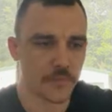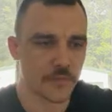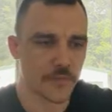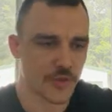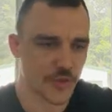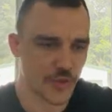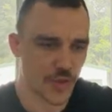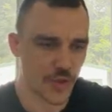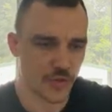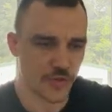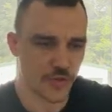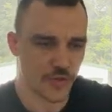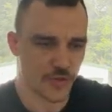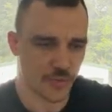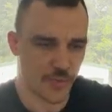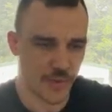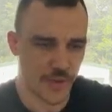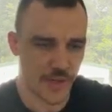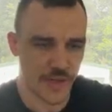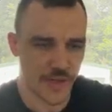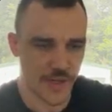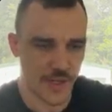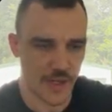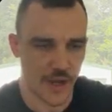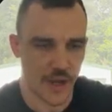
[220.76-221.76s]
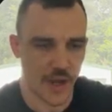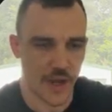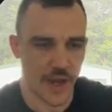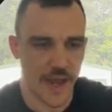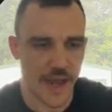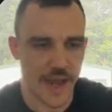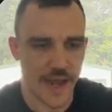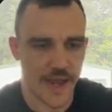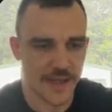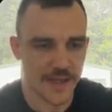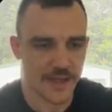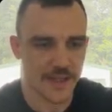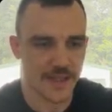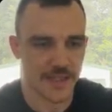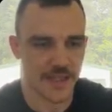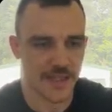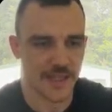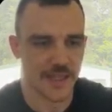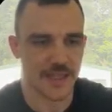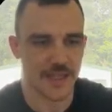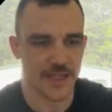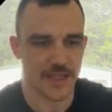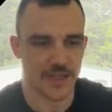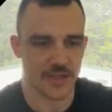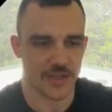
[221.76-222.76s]
social media. I had
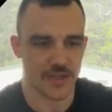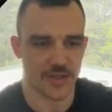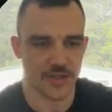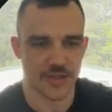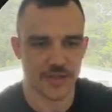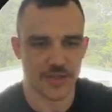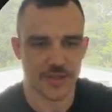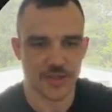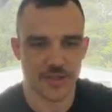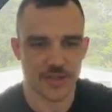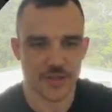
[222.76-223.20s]
seen his